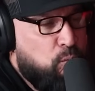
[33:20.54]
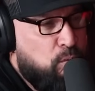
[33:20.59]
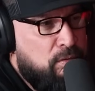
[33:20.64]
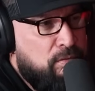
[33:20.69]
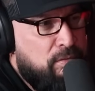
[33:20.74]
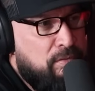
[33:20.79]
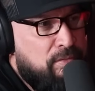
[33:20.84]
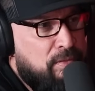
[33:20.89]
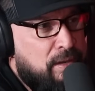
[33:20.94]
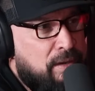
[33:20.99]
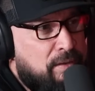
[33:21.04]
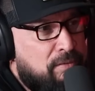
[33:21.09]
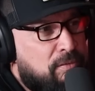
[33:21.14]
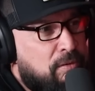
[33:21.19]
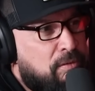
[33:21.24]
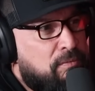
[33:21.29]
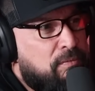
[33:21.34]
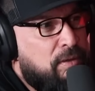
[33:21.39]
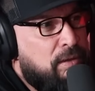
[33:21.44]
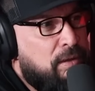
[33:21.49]
one of the things
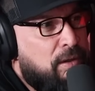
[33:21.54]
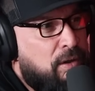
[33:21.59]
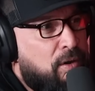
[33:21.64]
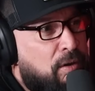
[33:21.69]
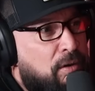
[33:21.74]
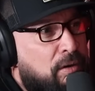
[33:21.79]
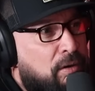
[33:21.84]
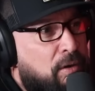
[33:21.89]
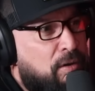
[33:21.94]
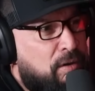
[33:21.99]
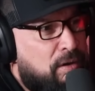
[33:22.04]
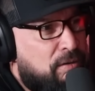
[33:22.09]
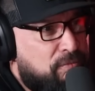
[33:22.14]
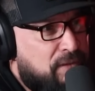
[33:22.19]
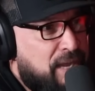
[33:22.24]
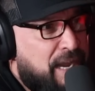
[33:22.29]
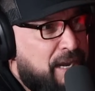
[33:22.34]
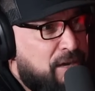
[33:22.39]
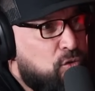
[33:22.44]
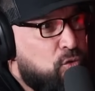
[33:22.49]
of our
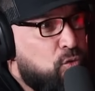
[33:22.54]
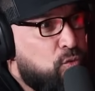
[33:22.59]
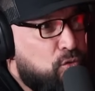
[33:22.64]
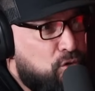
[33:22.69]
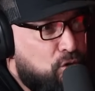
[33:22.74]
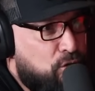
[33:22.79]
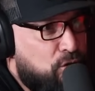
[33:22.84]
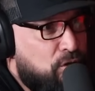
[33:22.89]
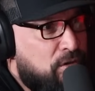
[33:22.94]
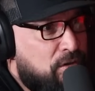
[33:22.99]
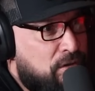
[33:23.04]
RFK Jr.